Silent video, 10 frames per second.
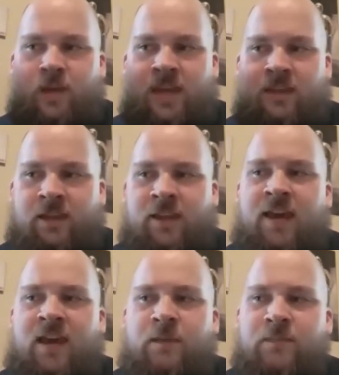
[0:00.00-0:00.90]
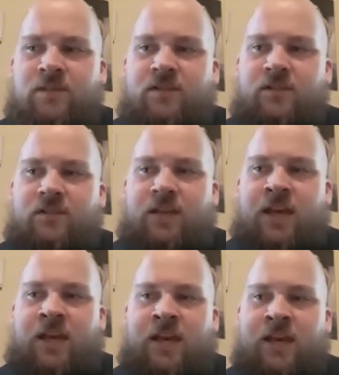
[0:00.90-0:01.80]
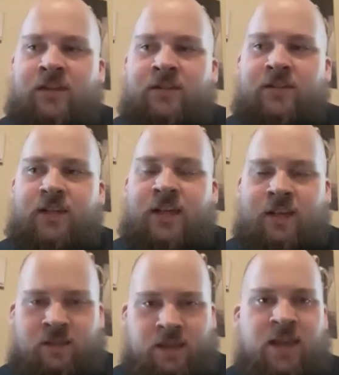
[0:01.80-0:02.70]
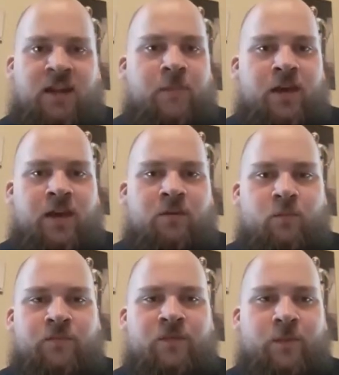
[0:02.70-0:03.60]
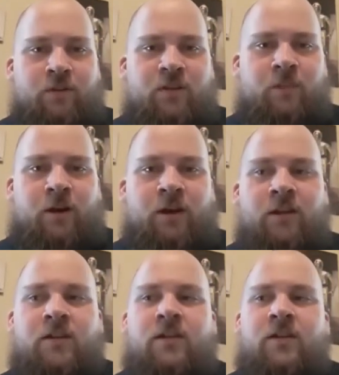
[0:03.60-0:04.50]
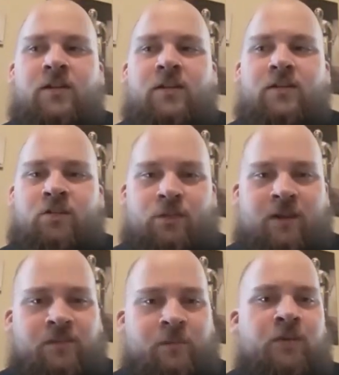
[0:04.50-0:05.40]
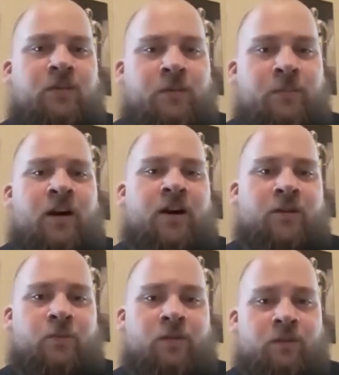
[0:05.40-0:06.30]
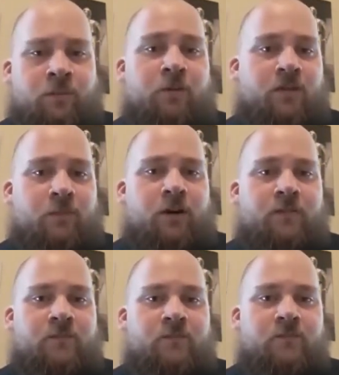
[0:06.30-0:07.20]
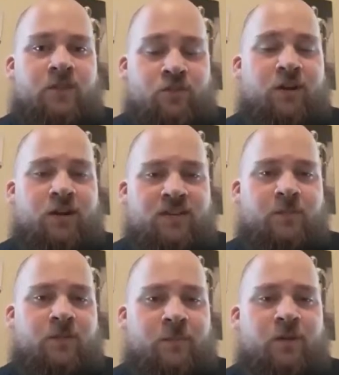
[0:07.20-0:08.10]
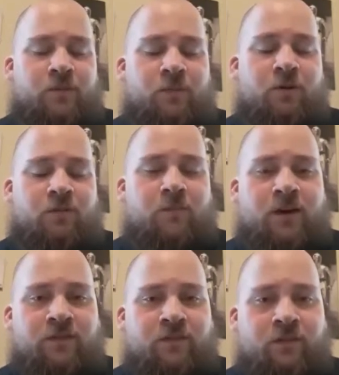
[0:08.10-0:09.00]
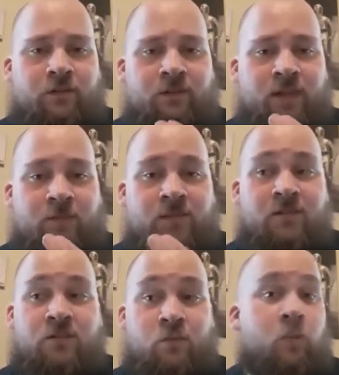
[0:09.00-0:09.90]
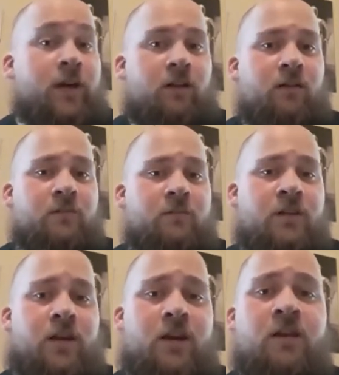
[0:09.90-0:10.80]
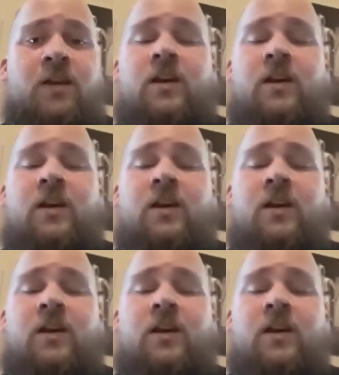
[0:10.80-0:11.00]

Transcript: In the games and the anime for Pokemon, you have to build a bond with your Pokemon. The trainer has to build a bond with your Pokemon for them to do well. Okay.